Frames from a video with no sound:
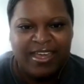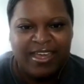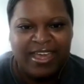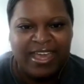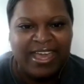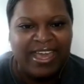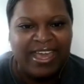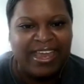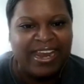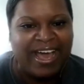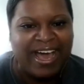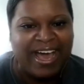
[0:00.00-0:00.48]

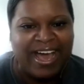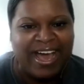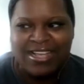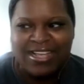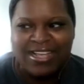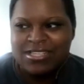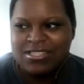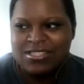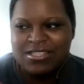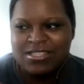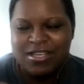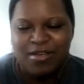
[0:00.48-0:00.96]
and
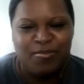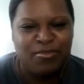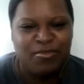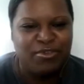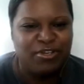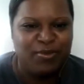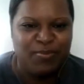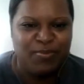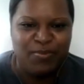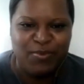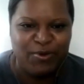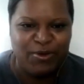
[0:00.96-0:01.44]
I
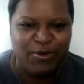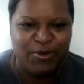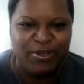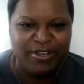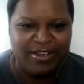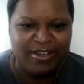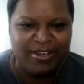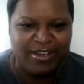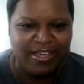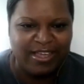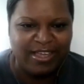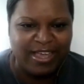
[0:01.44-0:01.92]
stumbled upon
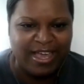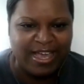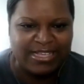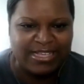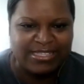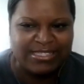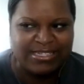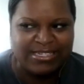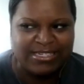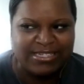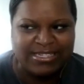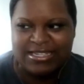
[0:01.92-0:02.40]
it like
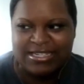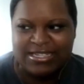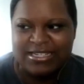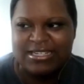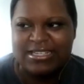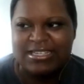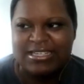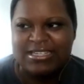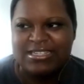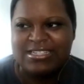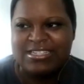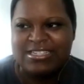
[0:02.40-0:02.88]

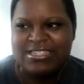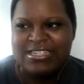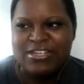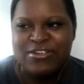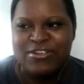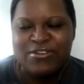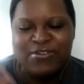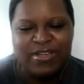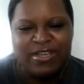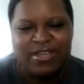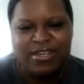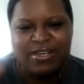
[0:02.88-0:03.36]
accidentally. She
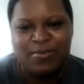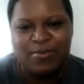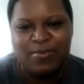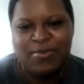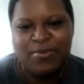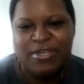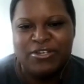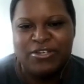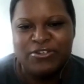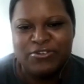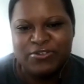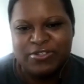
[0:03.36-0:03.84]
created a
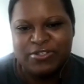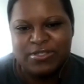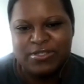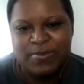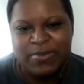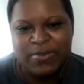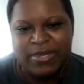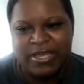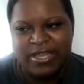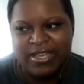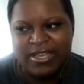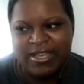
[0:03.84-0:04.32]

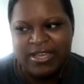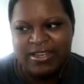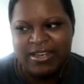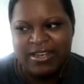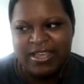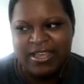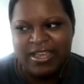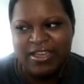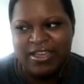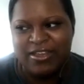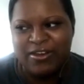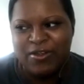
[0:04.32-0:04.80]
Pinterest
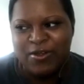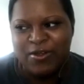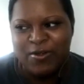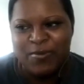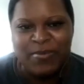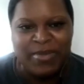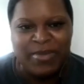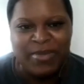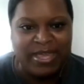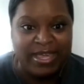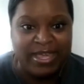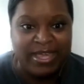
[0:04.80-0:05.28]
pin in
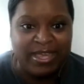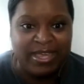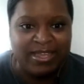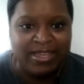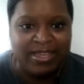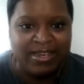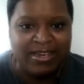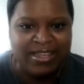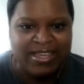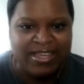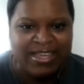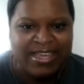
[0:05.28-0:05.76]
her
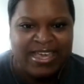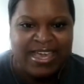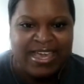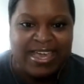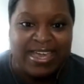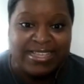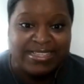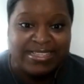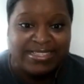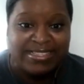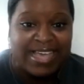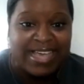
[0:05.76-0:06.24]
pin
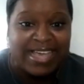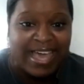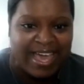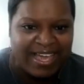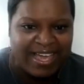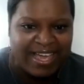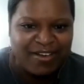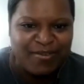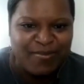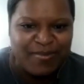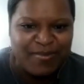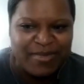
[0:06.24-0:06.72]
and
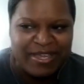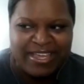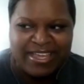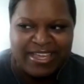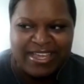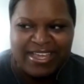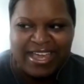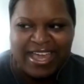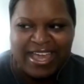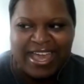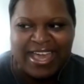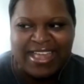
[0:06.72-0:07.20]
tagged
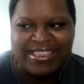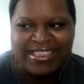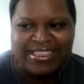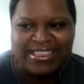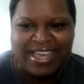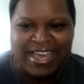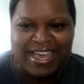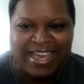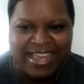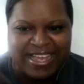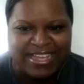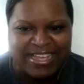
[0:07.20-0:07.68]
me, and
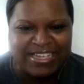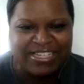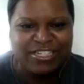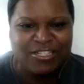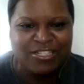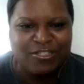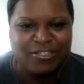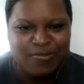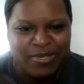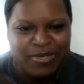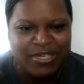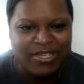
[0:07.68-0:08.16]
that has
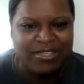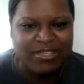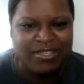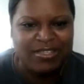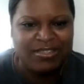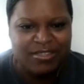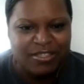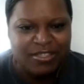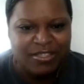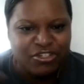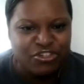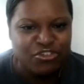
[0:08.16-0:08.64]
just
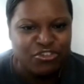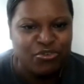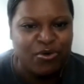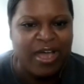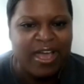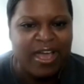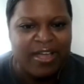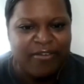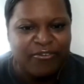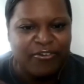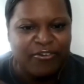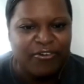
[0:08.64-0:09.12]
been the
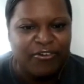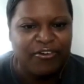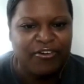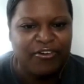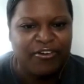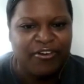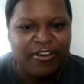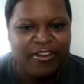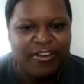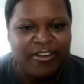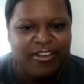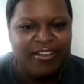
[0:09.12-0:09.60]

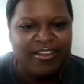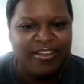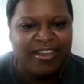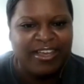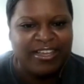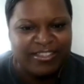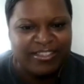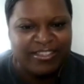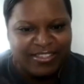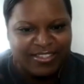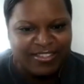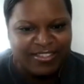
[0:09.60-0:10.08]
driver.
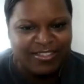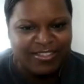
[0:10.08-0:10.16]
Like,